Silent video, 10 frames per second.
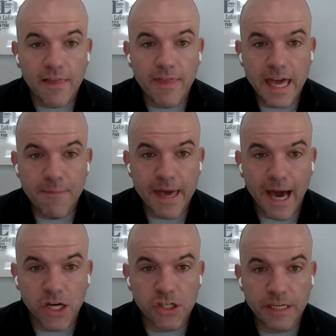they may
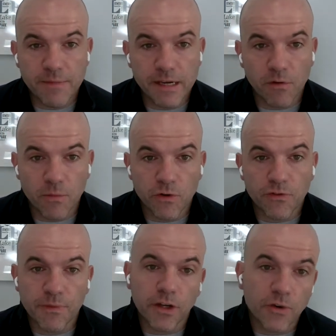actually be
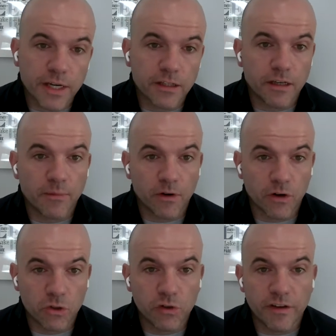removed from the curriculum
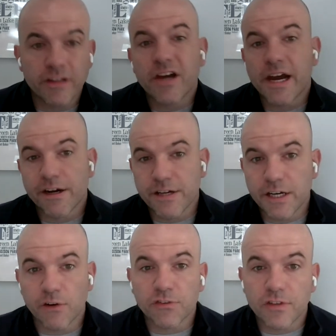or lose an entire
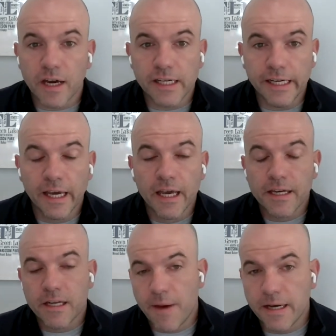year of study,
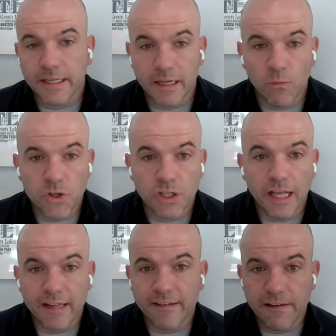depending on which
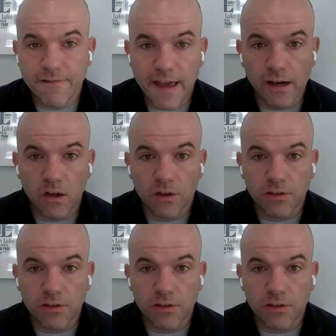class they fail.